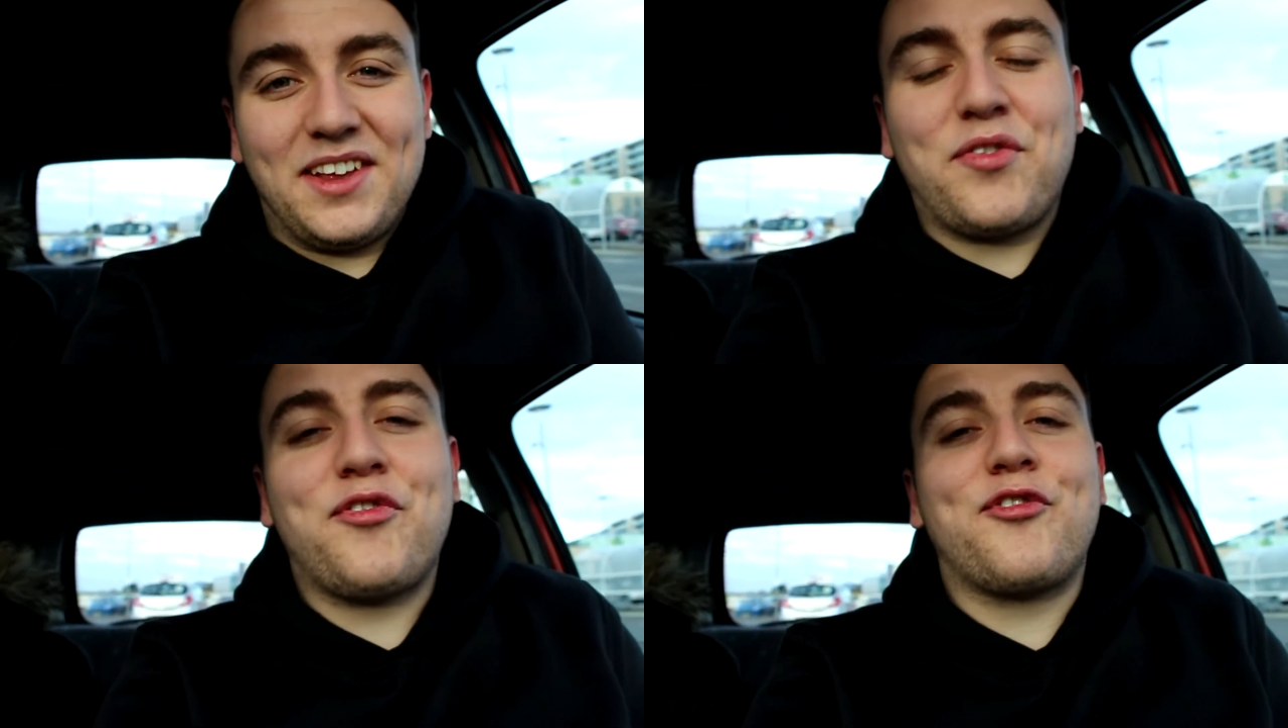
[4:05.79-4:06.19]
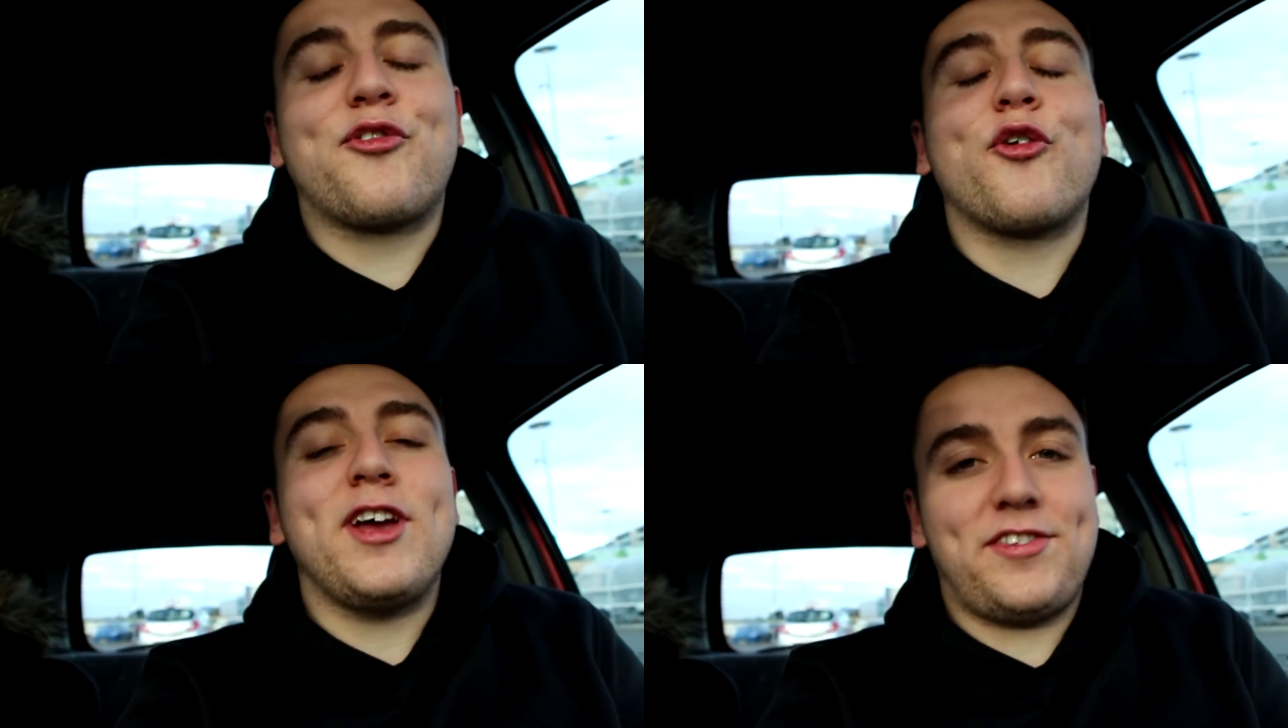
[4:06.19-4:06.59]
It's
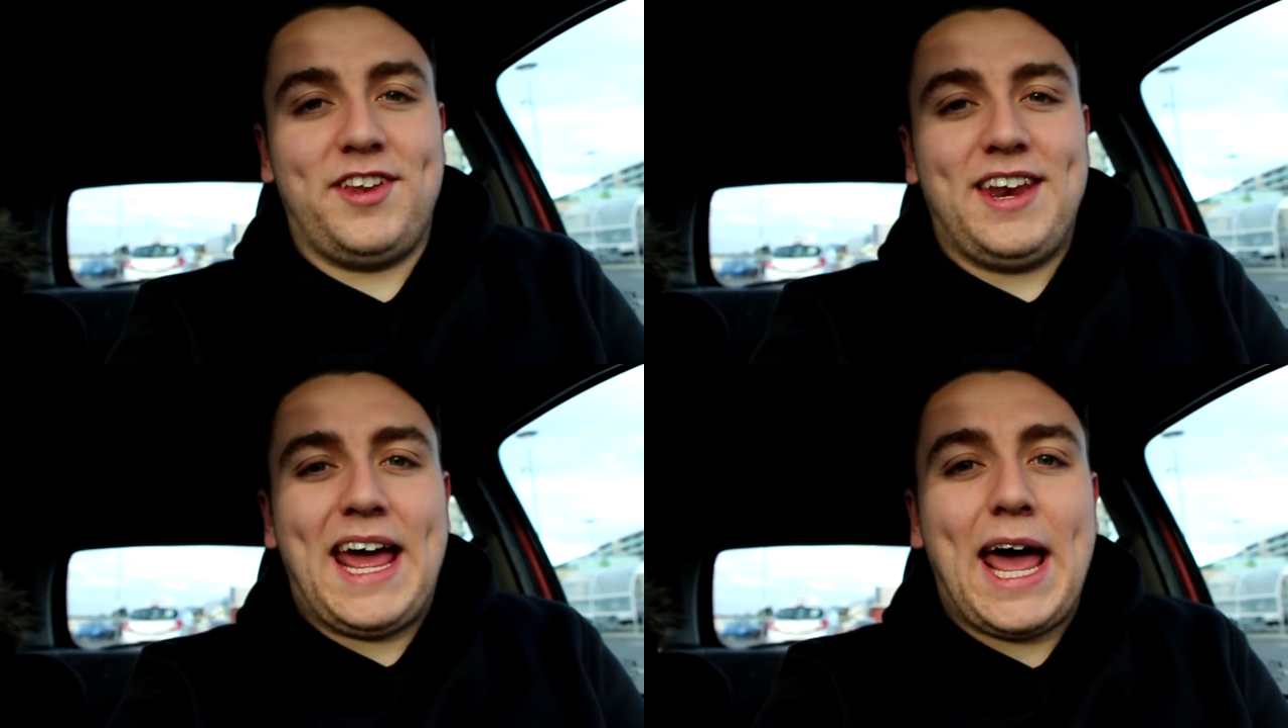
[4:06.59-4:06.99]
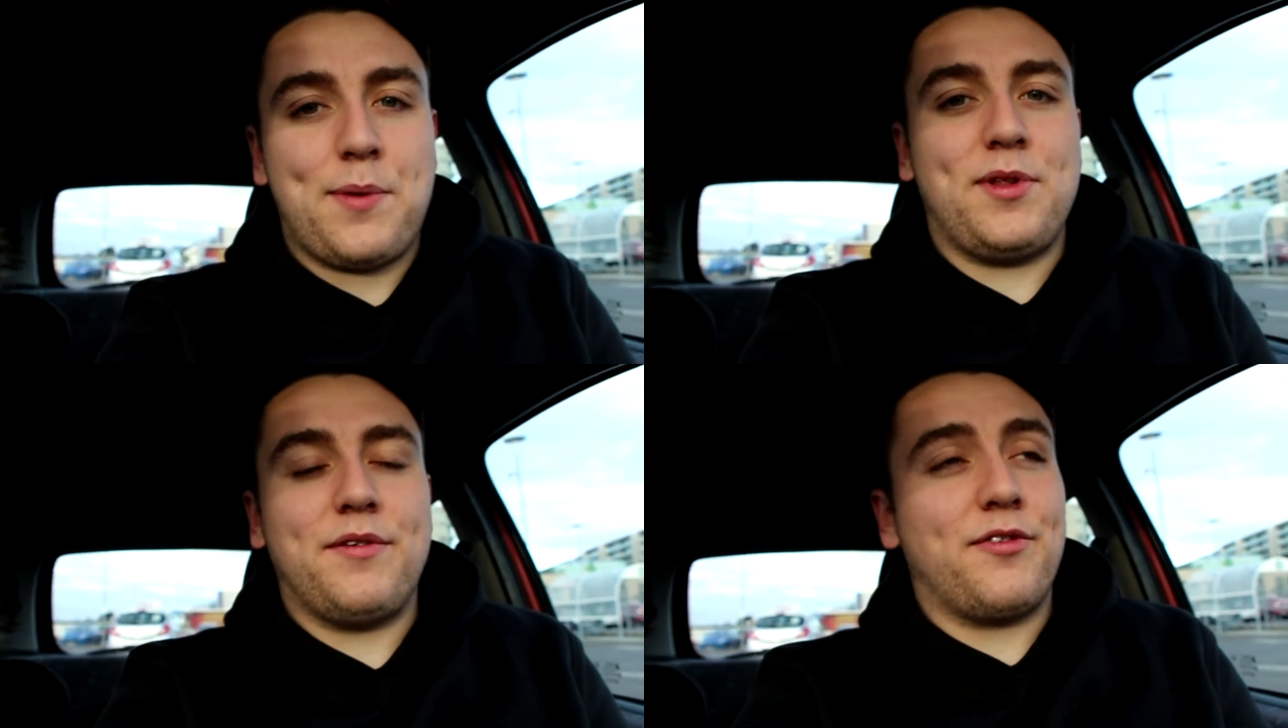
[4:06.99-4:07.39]
freezing,
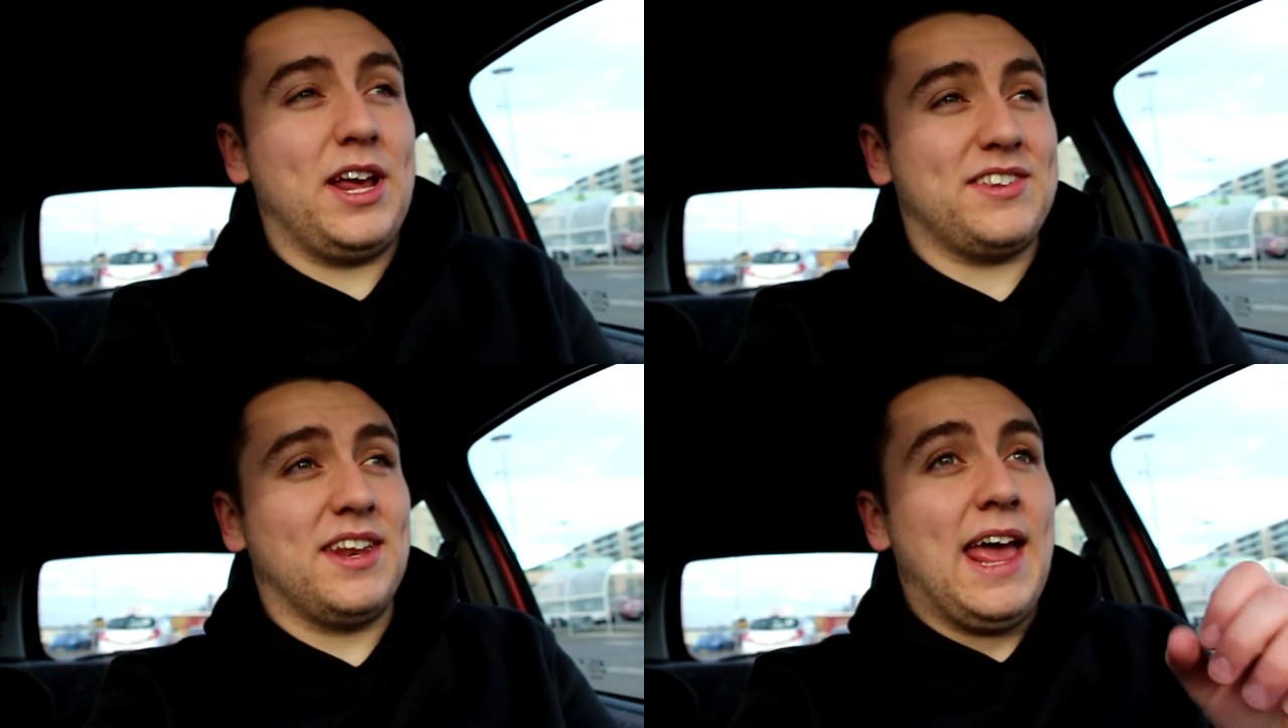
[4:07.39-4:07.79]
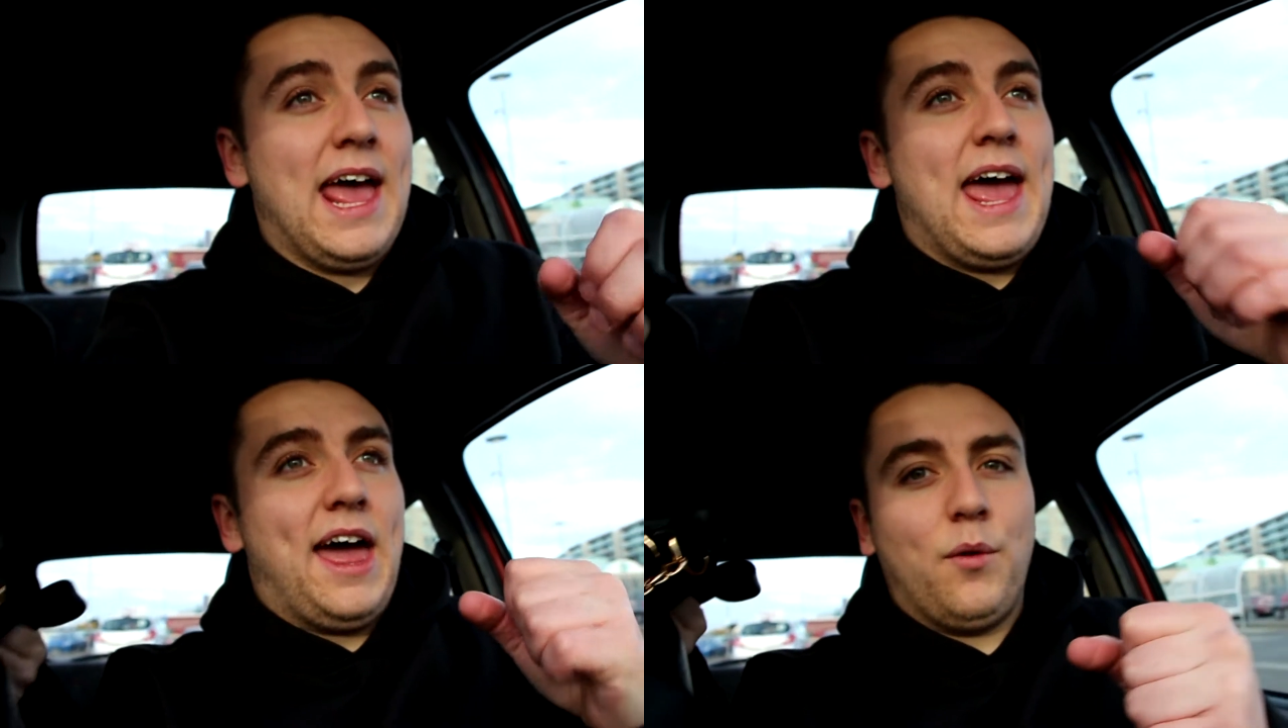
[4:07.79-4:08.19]
absolutely freezing.
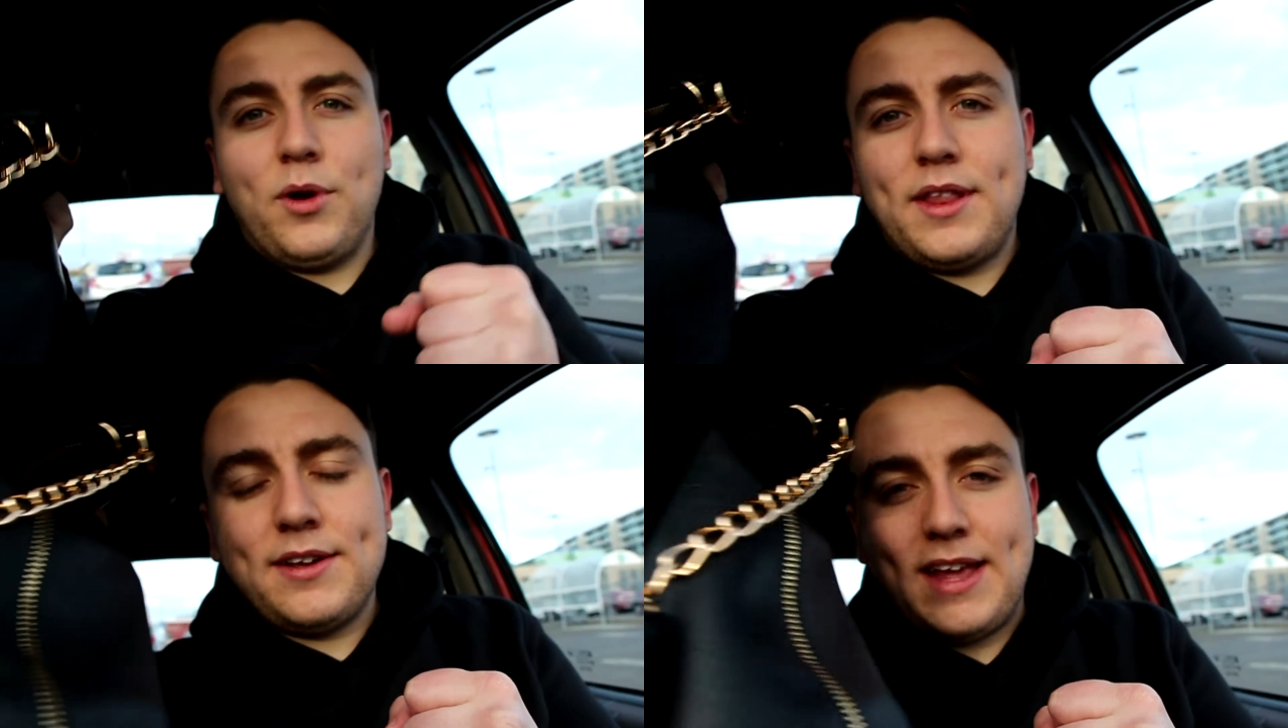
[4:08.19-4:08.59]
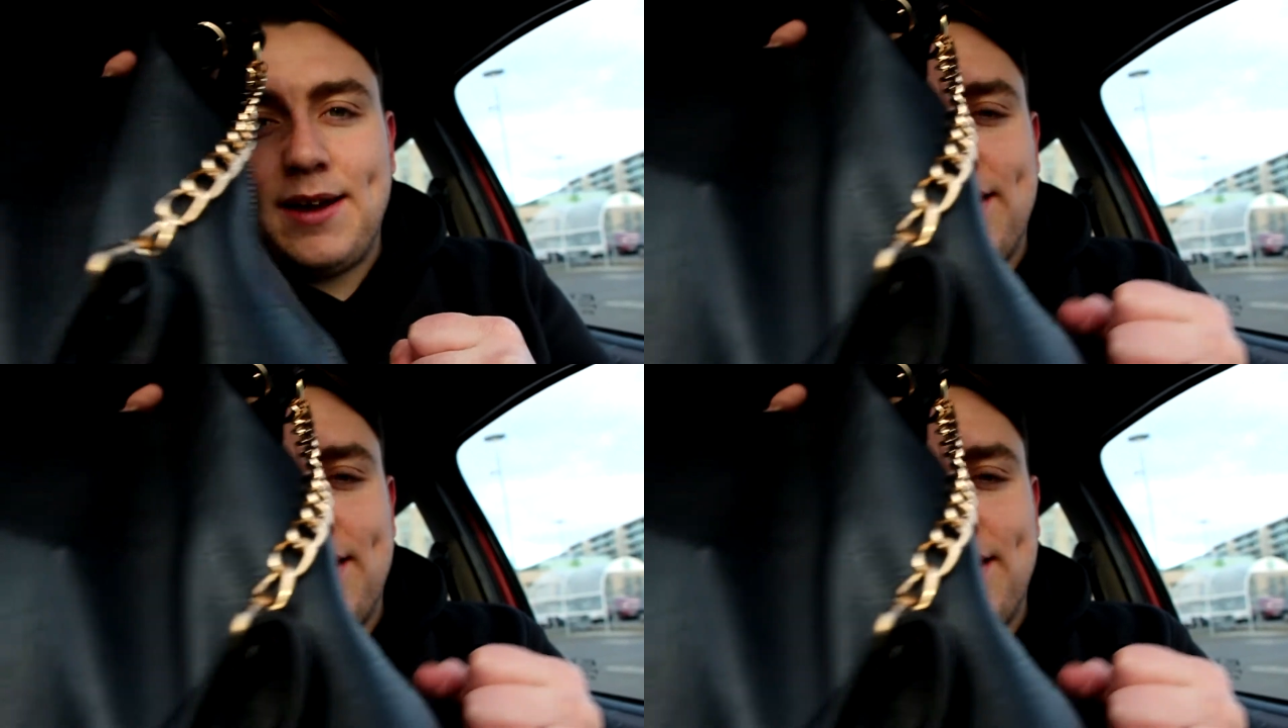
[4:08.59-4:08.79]
One of the things I'm